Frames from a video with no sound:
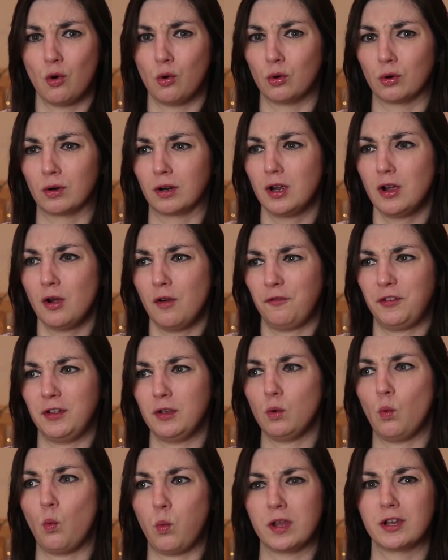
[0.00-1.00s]
or
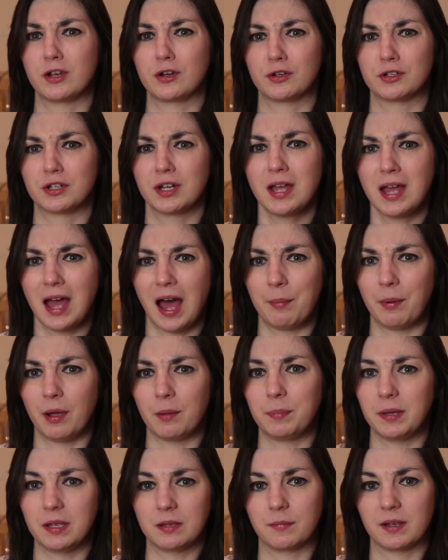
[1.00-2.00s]
feel weird
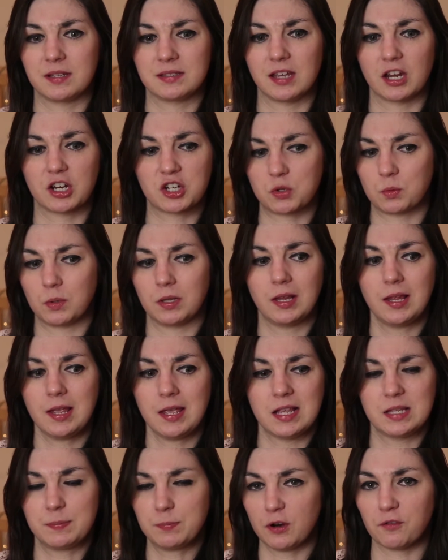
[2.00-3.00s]
about being bisexual.
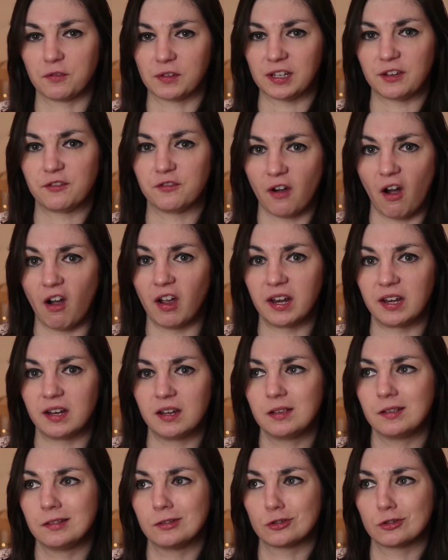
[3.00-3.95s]
It's perfectly fine.